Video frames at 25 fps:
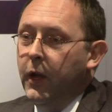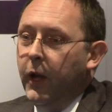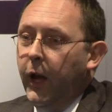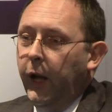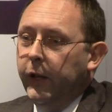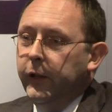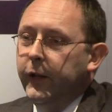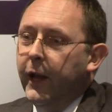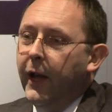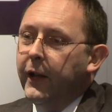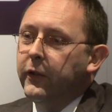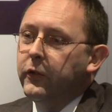
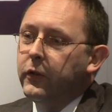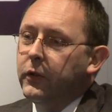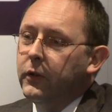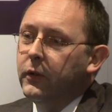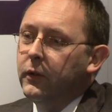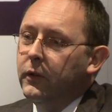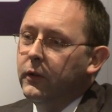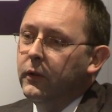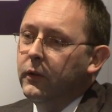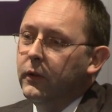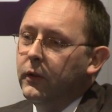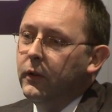And yet,
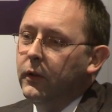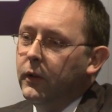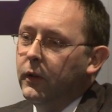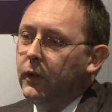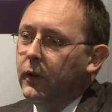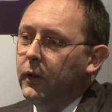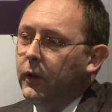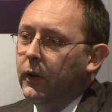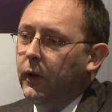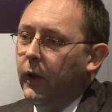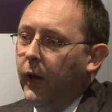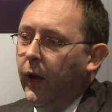
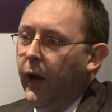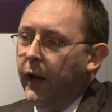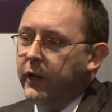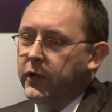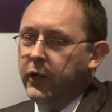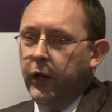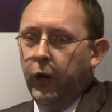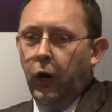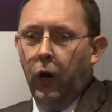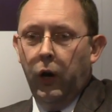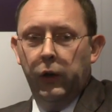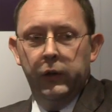
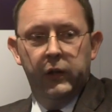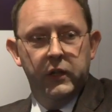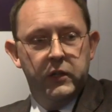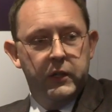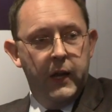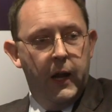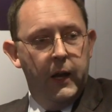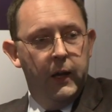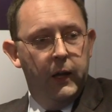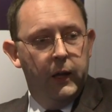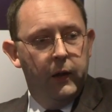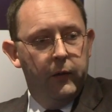actually our
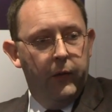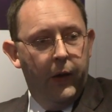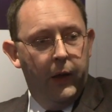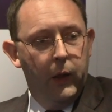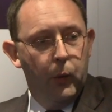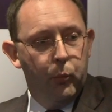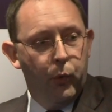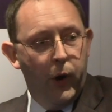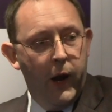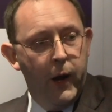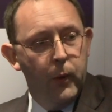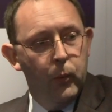understanding of how
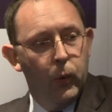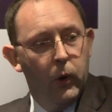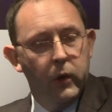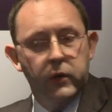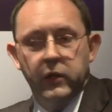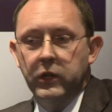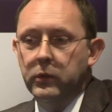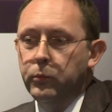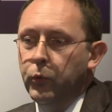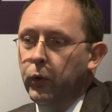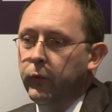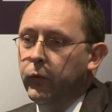the brain
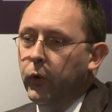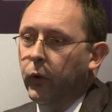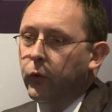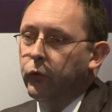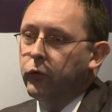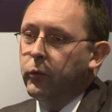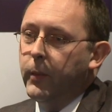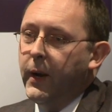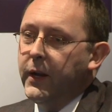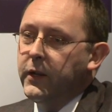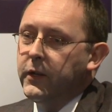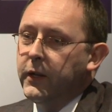works has moved on
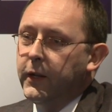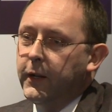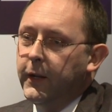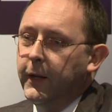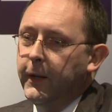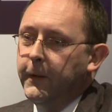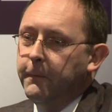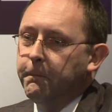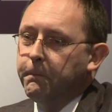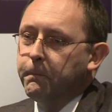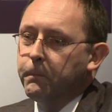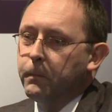
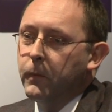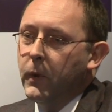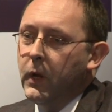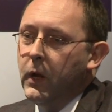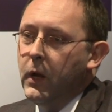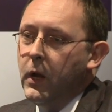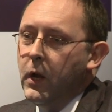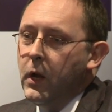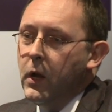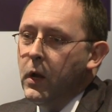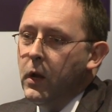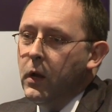dramatically.
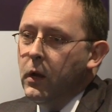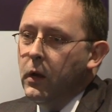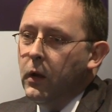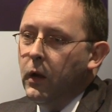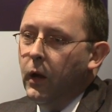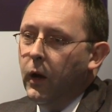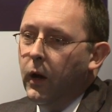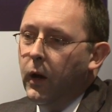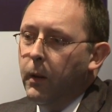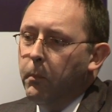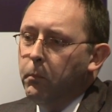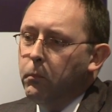
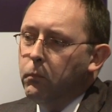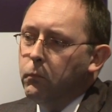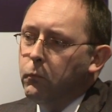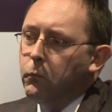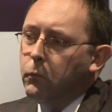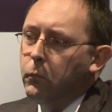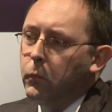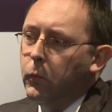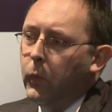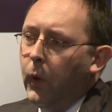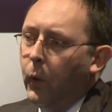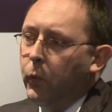
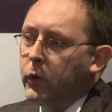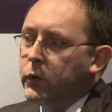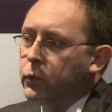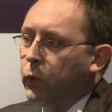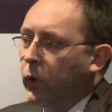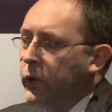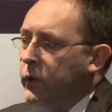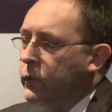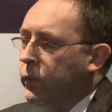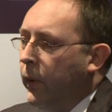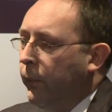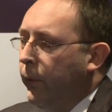There was
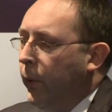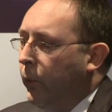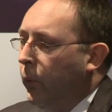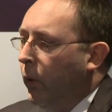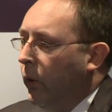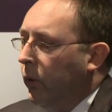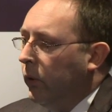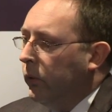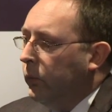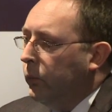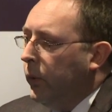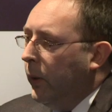once where
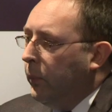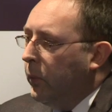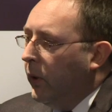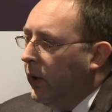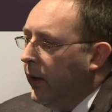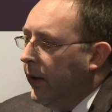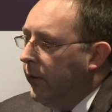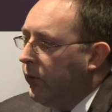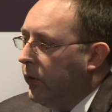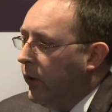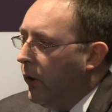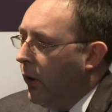we
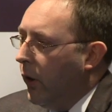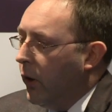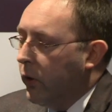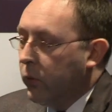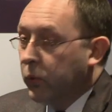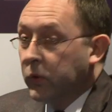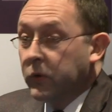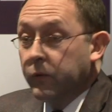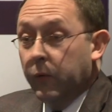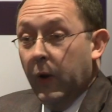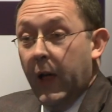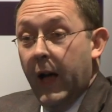believed the earth
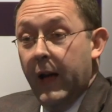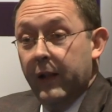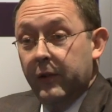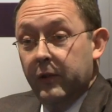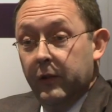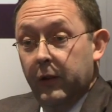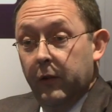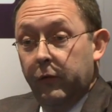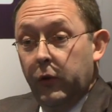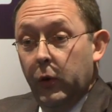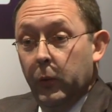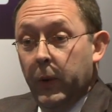was flat,
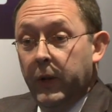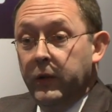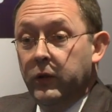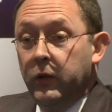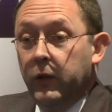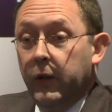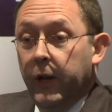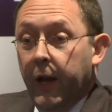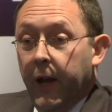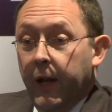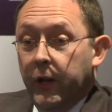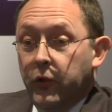and if you went to
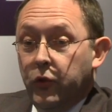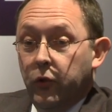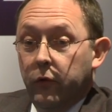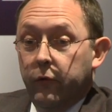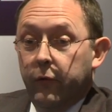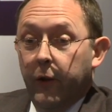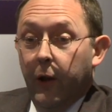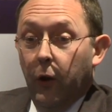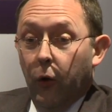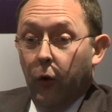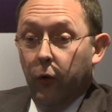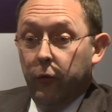the edge, you
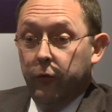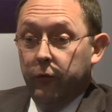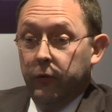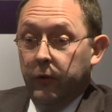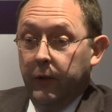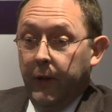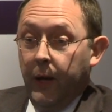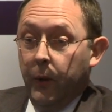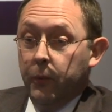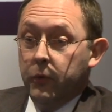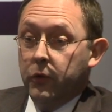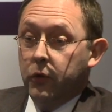fell off.
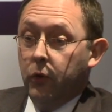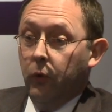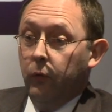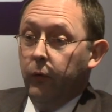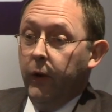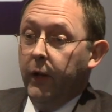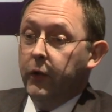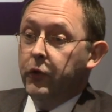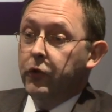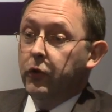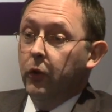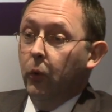And that was
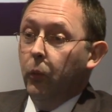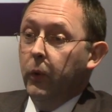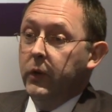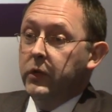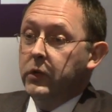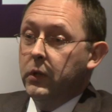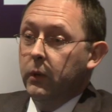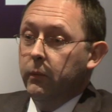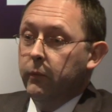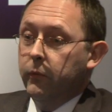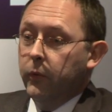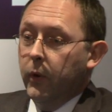conventional
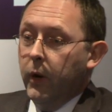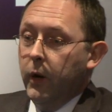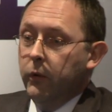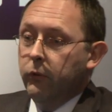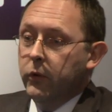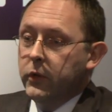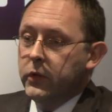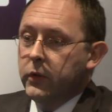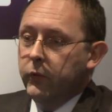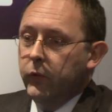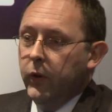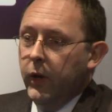wisdom for
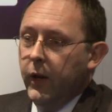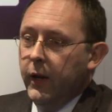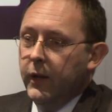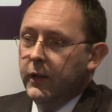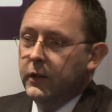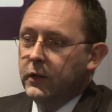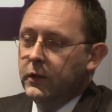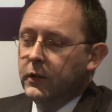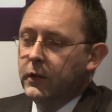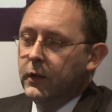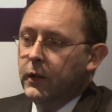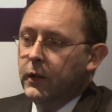hundreds of years.